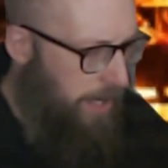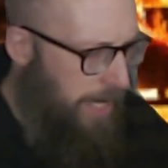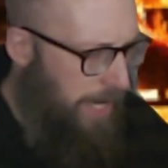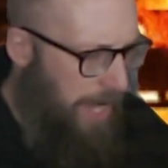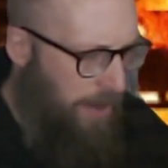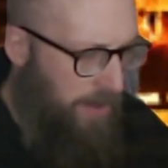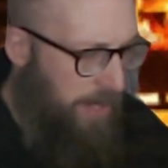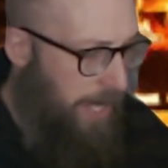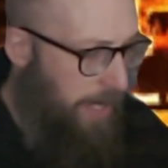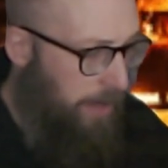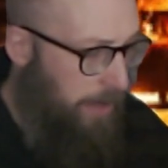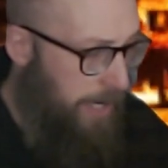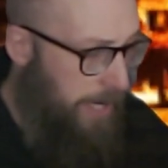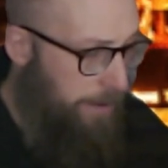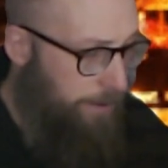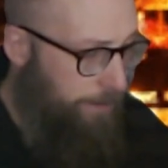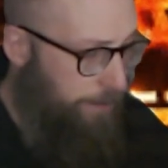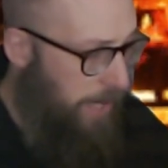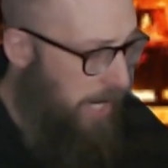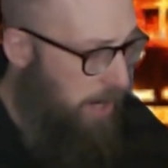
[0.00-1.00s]

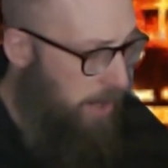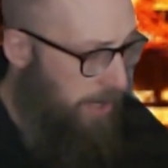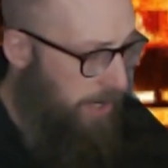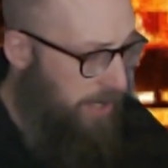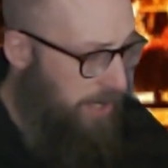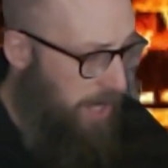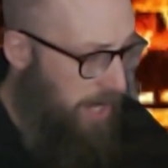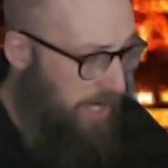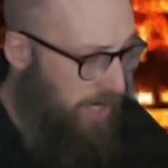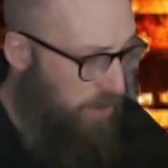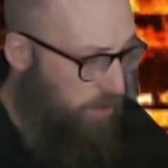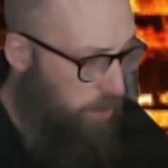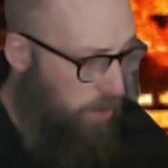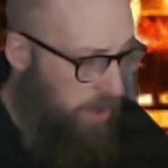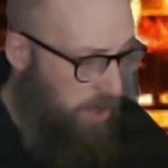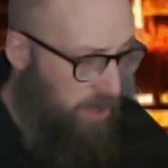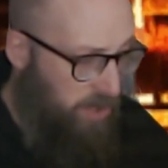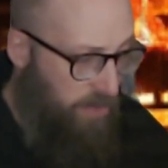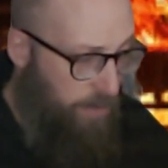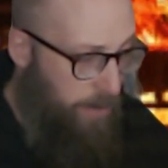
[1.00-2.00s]
Evidently, Erich Zann's
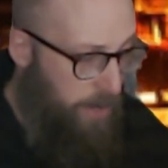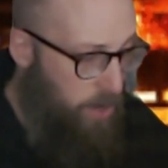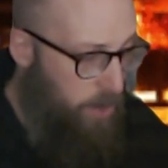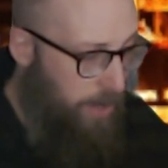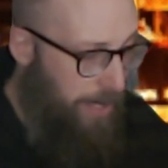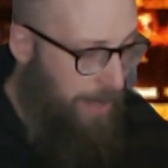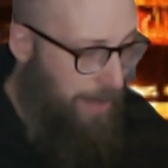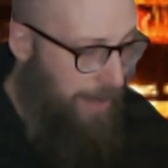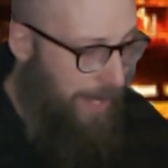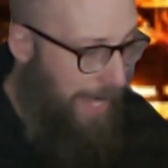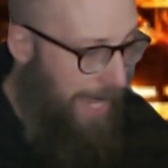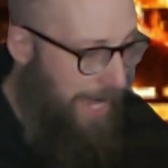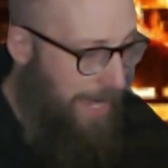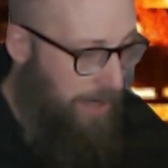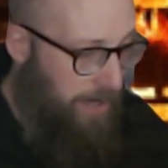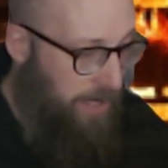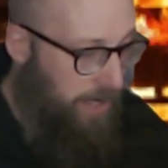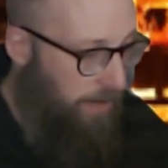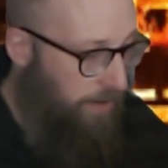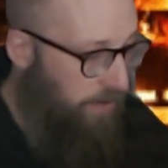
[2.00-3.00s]
world of beauty lay
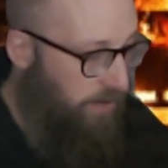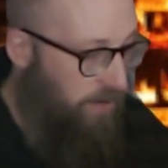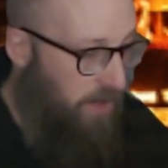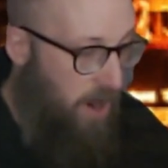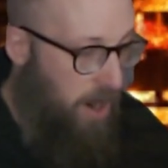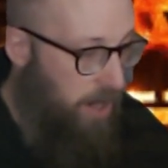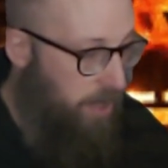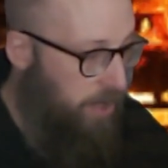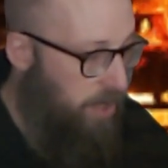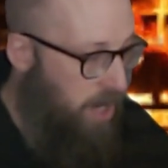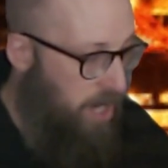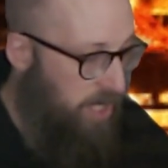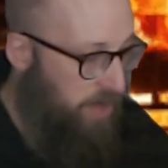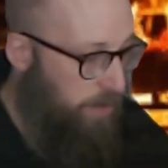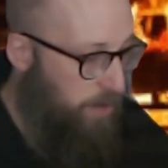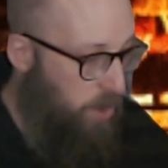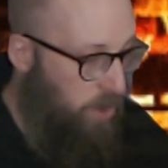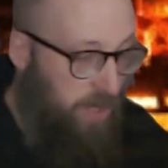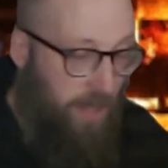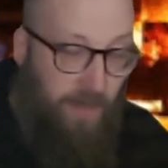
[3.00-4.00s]
in some far
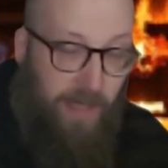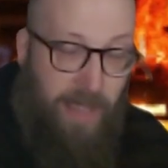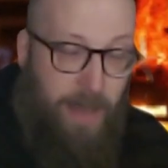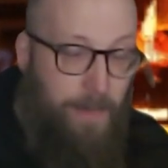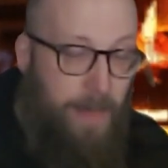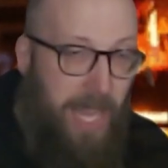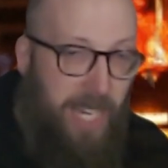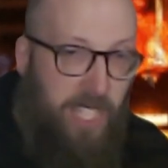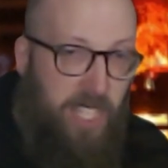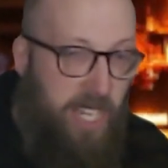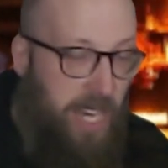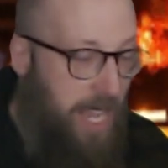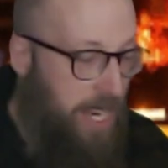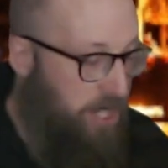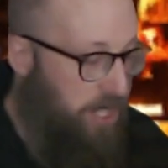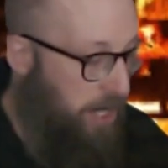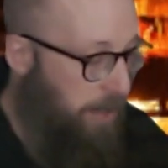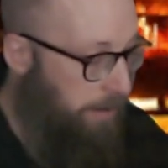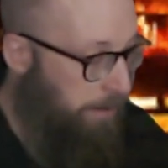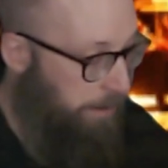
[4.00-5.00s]
cosmos of the
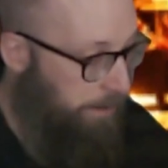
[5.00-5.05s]
imagination.